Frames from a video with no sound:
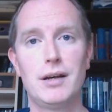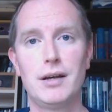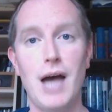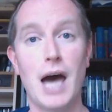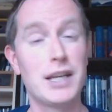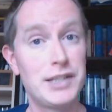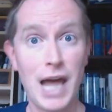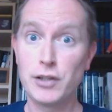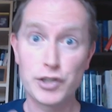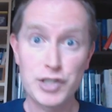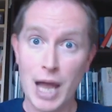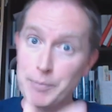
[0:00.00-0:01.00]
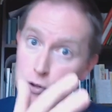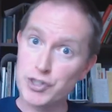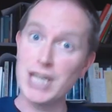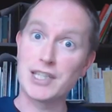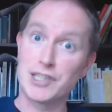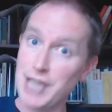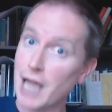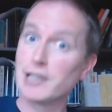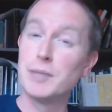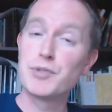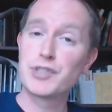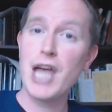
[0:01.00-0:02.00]
And in Daniel chapter 6,
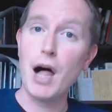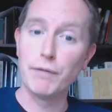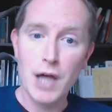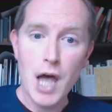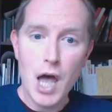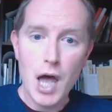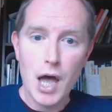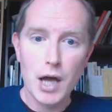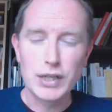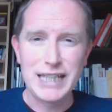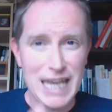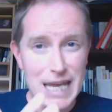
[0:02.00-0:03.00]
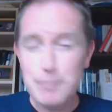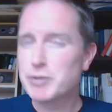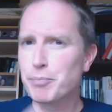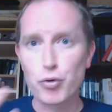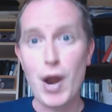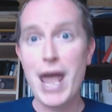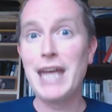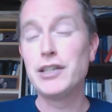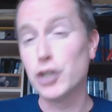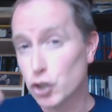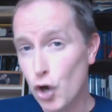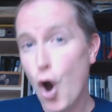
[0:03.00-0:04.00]
Daniel himself keeps praying
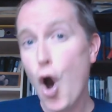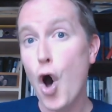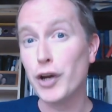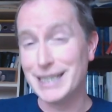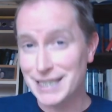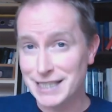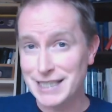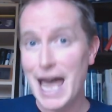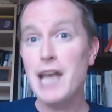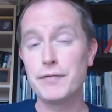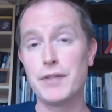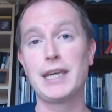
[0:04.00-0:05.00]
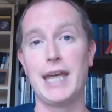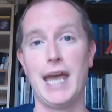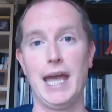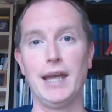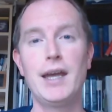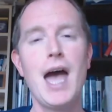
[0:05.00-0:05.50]
to God instead of the king